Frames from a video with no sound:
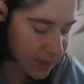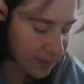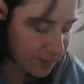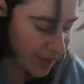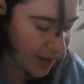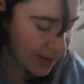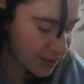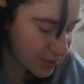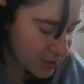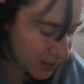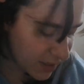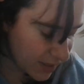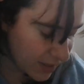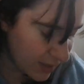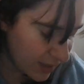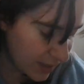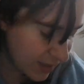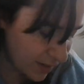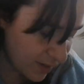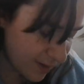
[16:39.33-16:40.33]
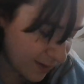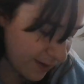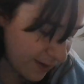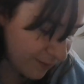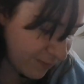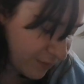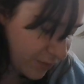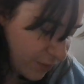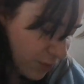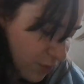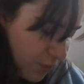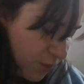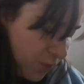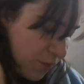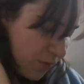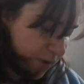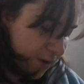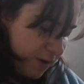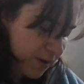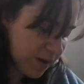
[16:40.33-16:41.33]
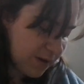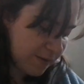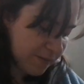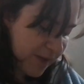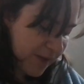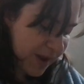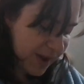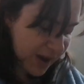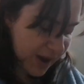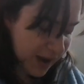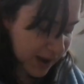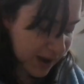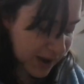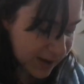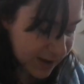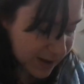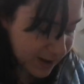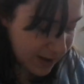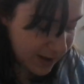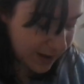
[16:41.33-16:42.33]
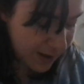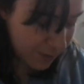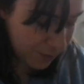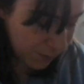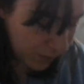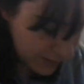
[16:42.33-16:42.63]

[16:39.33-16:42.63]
the mansion of the corner of my eye, it